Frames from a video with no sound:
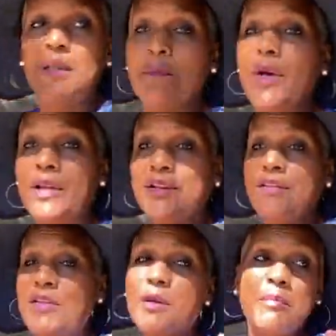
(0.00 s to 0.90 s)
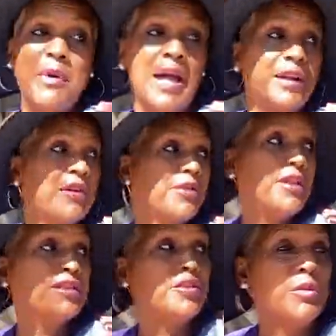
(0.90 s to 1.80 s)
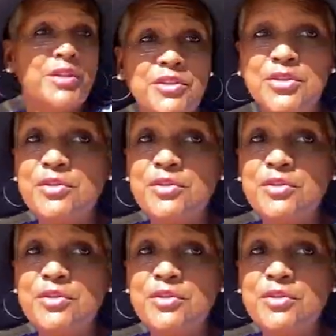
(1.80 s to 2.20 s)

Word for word: But there are minor things that we can do